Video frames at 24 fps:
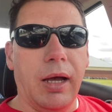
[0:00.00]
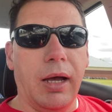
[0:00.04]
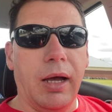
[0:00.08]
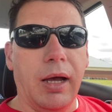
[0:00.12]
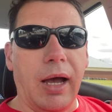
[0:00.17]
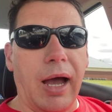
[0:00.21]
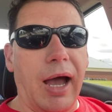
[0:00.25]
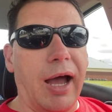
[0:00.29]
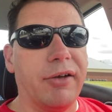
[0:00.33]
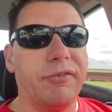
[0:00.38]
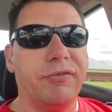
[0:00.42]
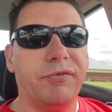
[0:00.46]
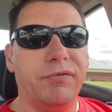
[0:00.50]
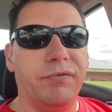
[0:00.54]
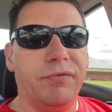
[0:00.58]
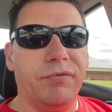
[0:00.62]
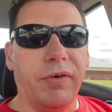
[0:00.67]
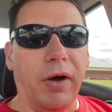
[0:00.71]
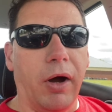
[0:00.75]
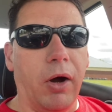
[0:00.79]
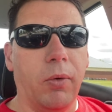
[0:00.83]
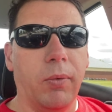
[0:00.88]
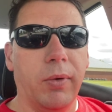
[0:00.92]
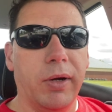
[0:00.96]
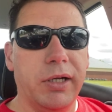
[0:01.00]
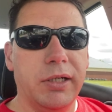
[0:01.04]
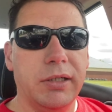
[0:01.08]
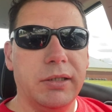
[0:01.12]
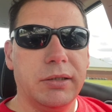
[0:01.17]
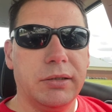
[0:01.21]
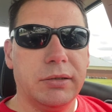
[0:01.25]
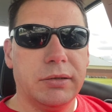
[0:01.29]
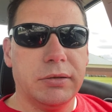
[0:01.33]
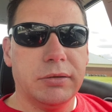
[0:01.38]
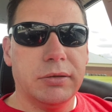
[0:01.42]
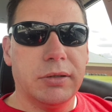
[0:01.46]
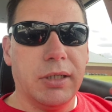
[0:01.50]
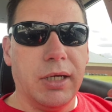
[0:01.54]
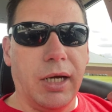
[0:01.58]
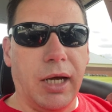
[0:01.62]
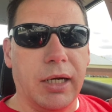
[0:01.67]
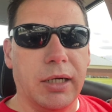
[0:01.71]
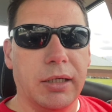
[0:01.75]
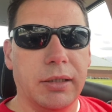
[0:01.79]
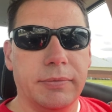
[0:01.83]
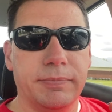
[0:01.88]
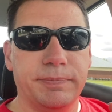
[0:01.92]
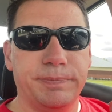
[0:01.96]
I've always
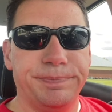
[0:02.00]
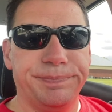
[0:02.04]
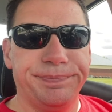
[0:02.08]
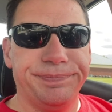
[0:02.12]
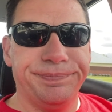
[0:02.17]
kind of